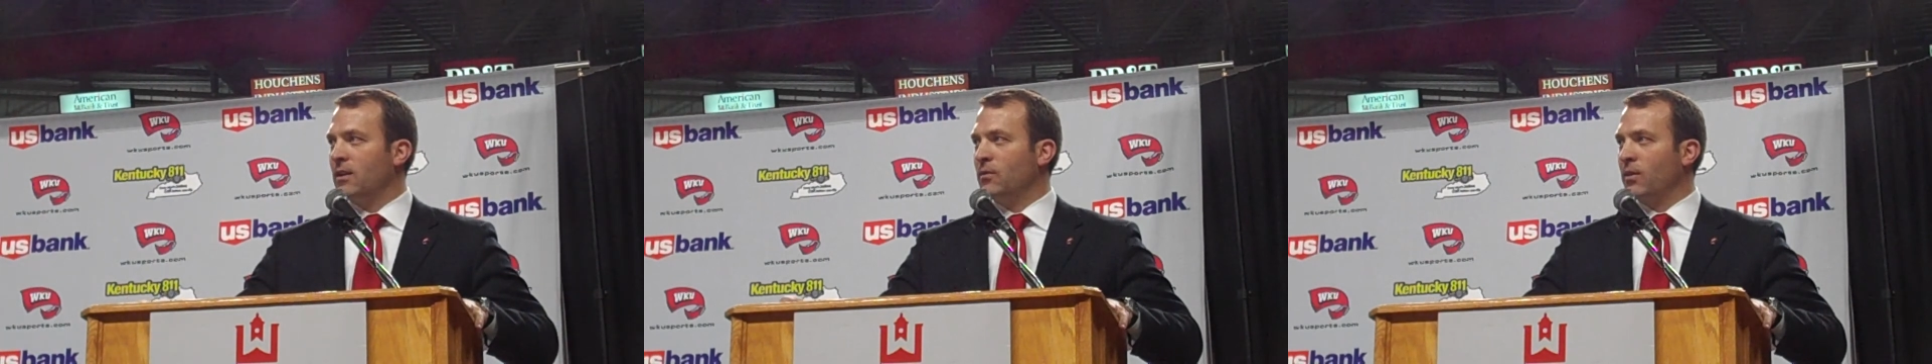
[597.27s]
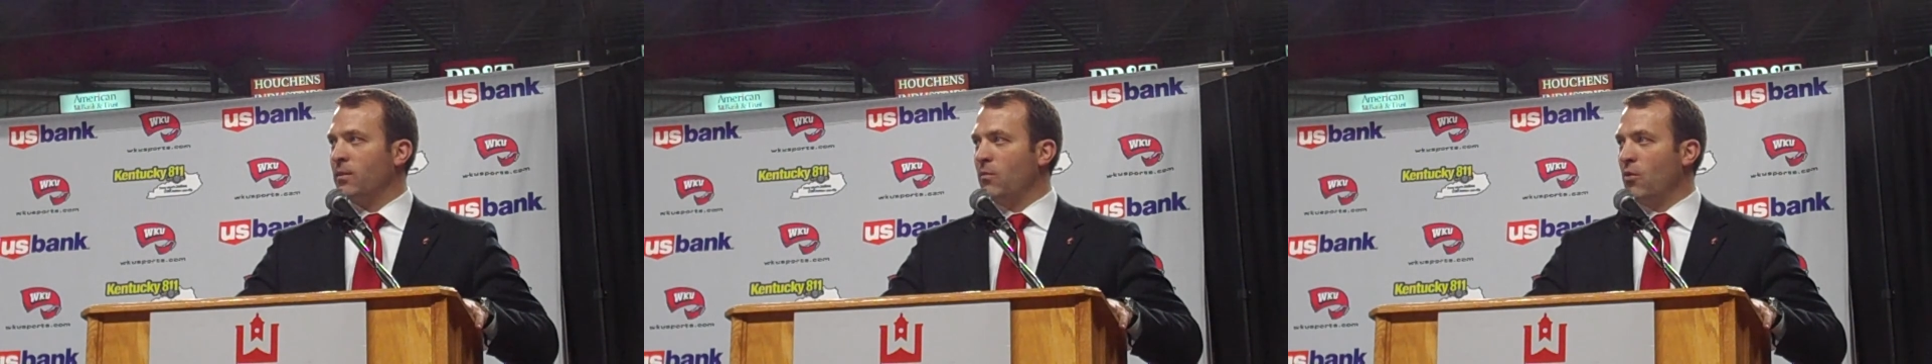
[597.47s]

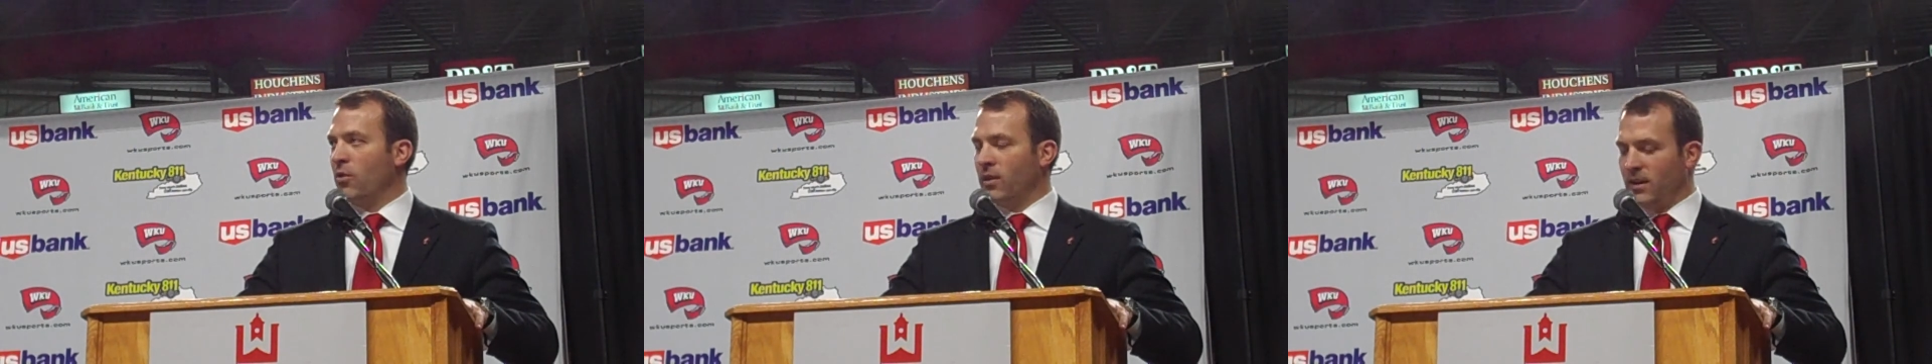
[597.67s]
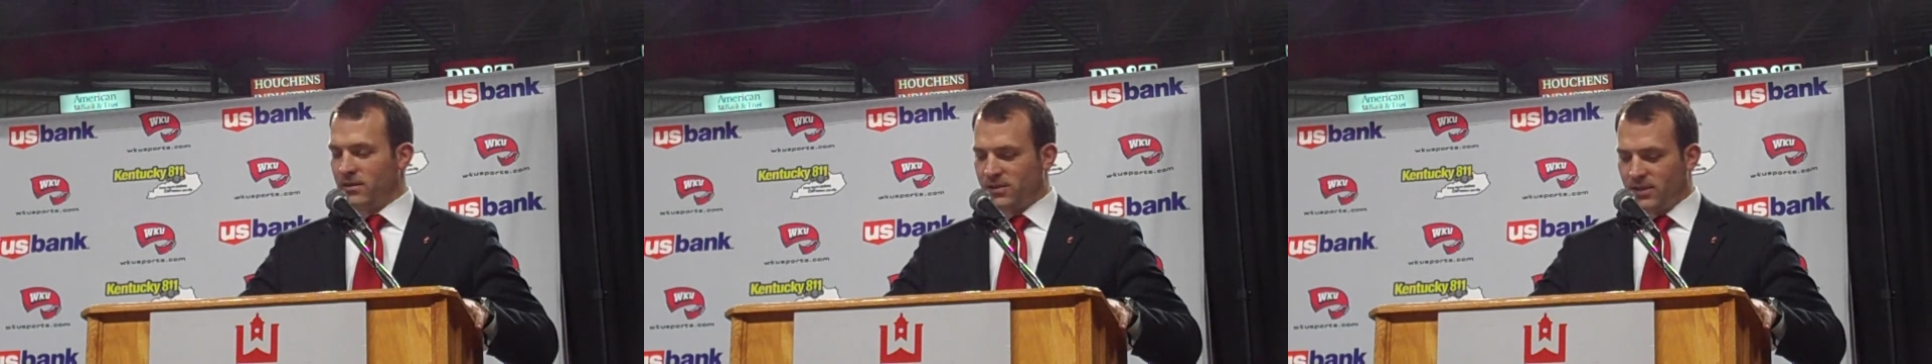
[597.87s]
with
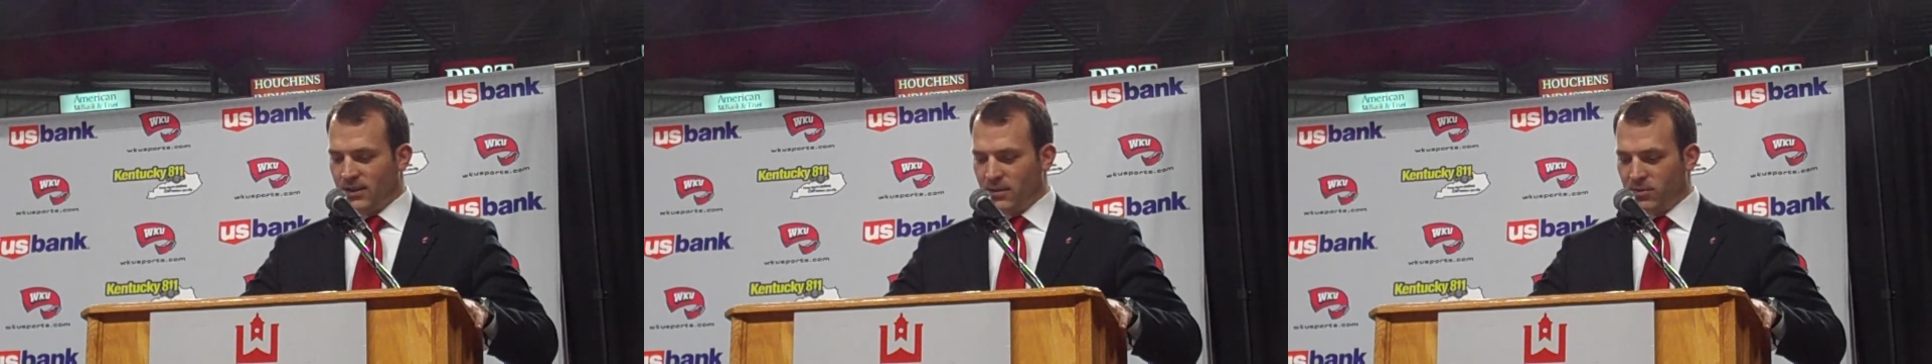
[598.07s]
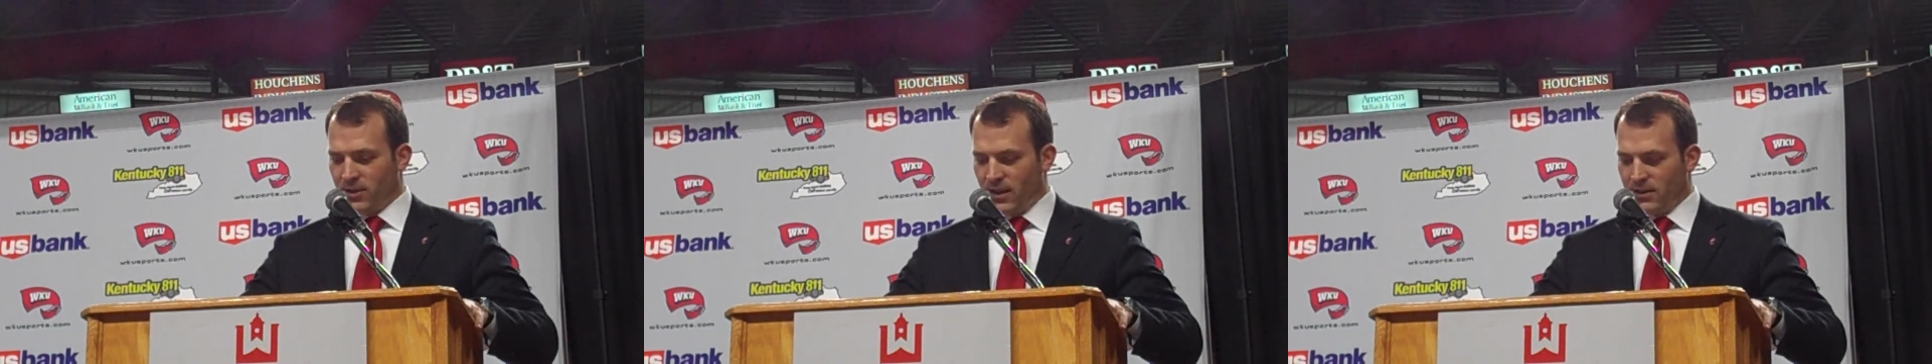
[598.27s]
more
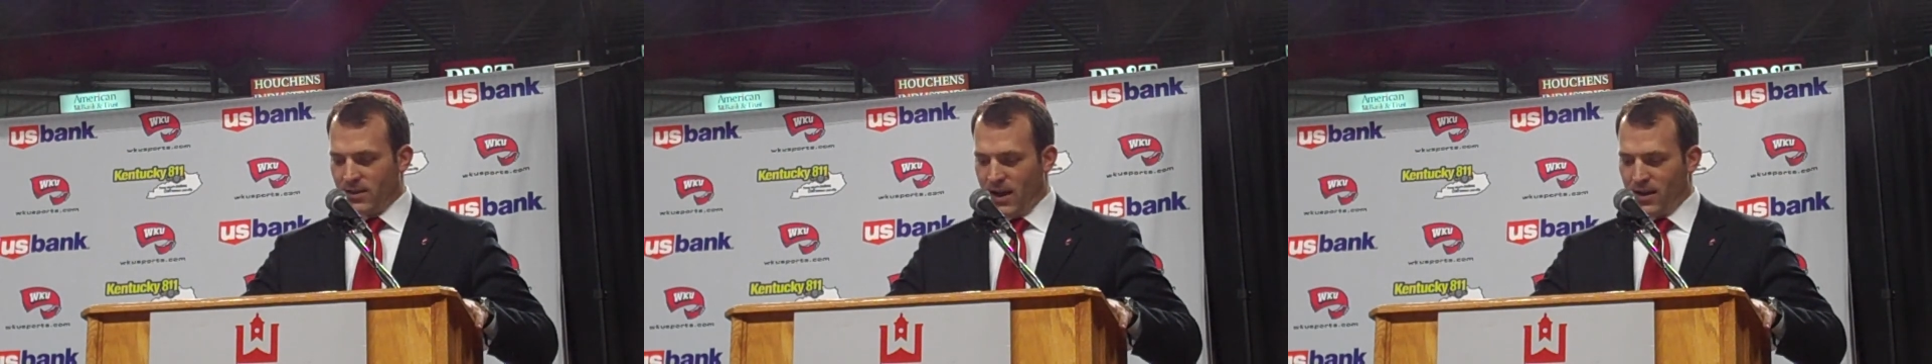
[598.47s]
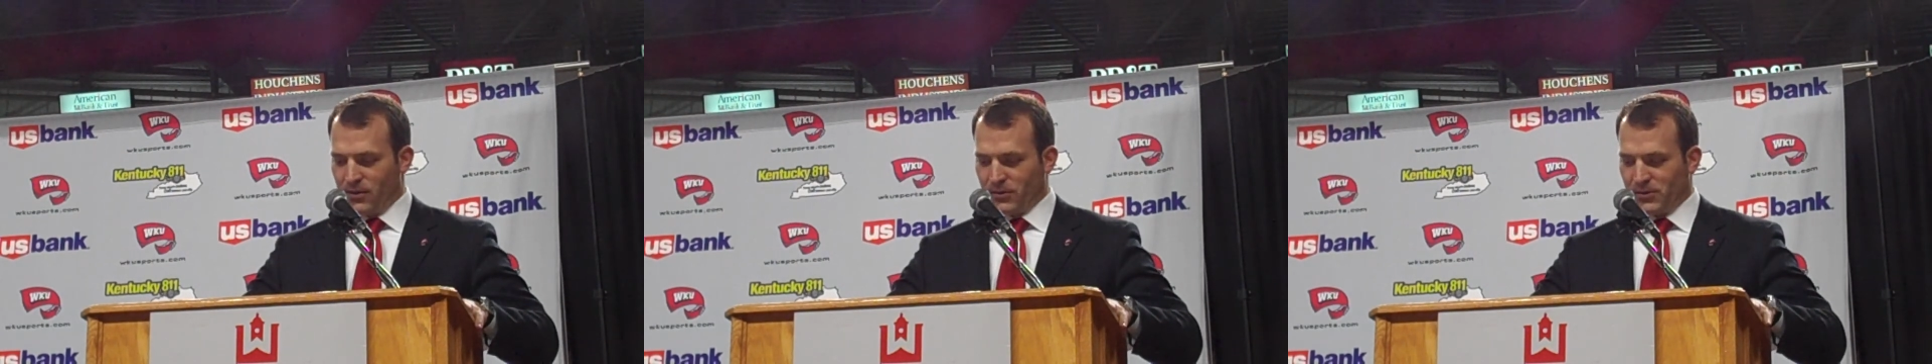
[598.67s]
NCAA
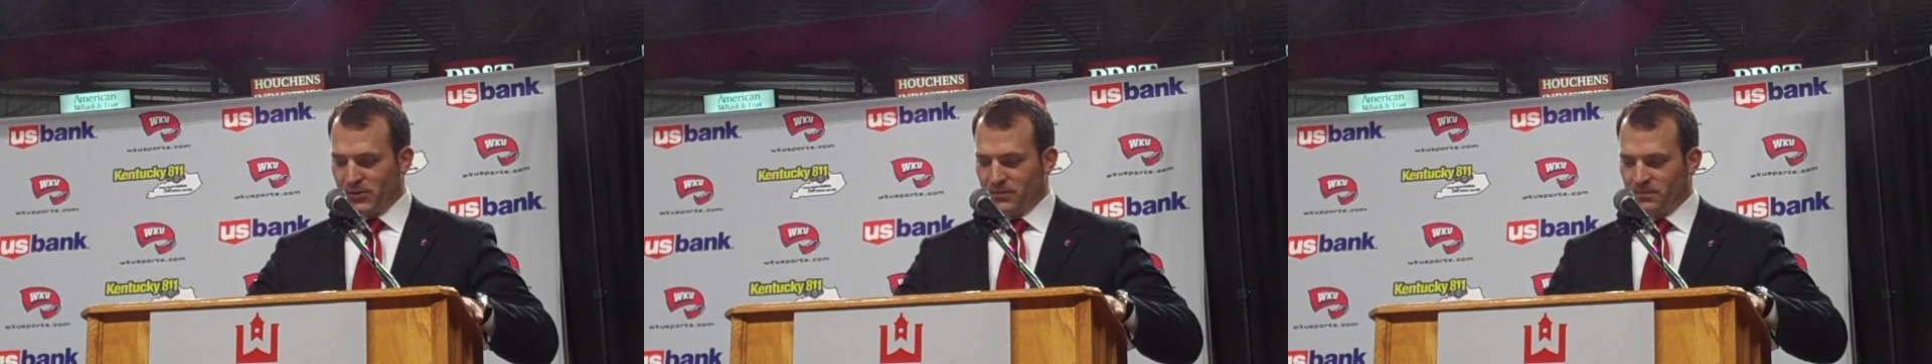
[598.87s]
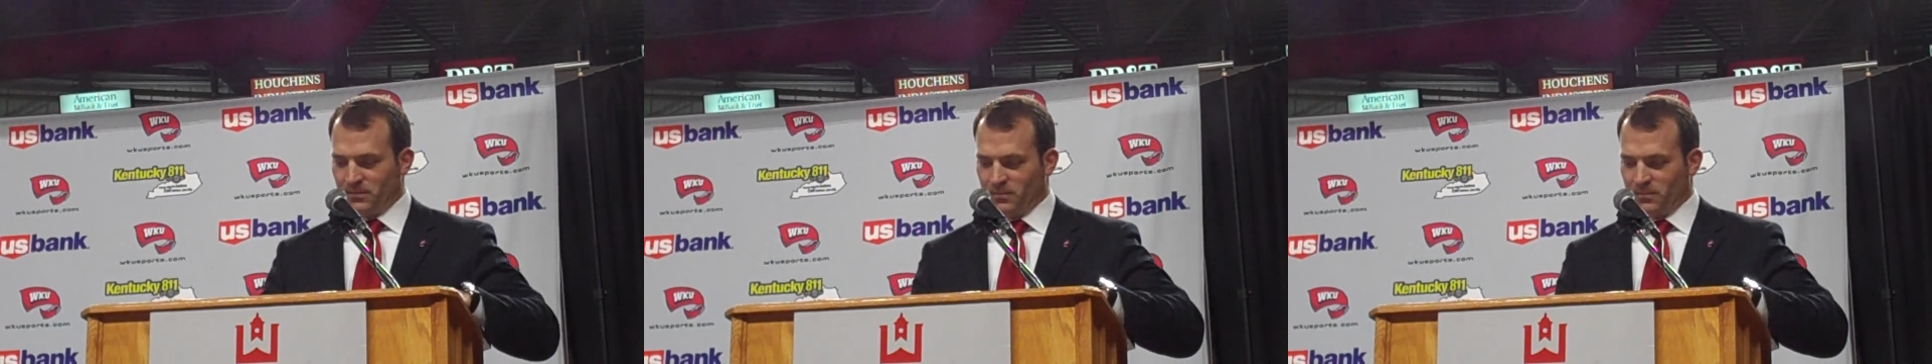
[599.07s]
titles.